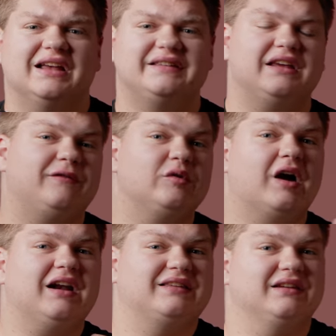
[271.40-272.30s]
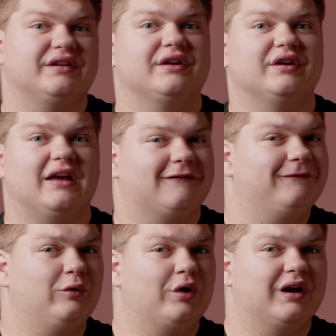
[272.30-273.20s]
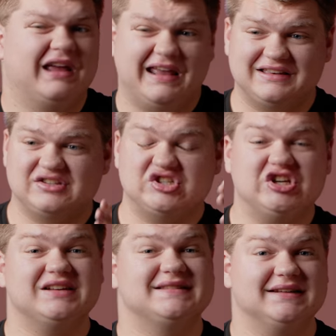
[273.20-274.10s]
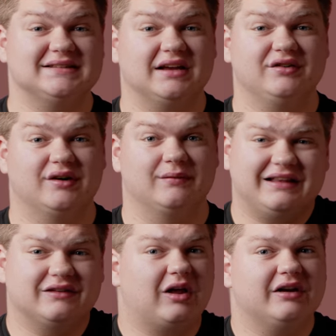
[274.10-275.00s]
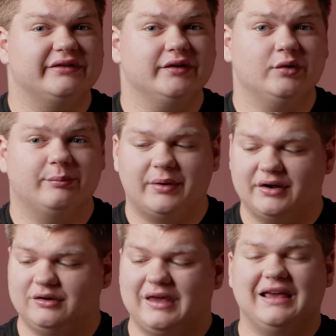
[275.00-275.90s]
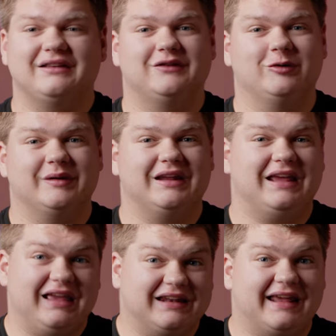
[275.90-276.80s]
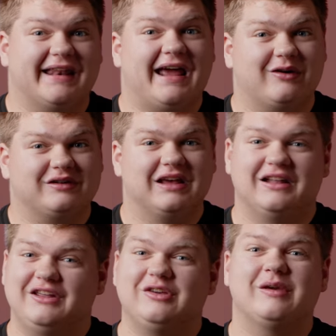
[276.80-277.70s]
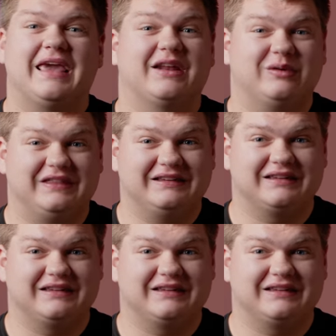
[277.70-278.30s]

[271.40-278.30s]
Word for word: See, if you got a 600 f4, it's just 600. That's a lot of zoom, but you can't zoom it in and out like you can with this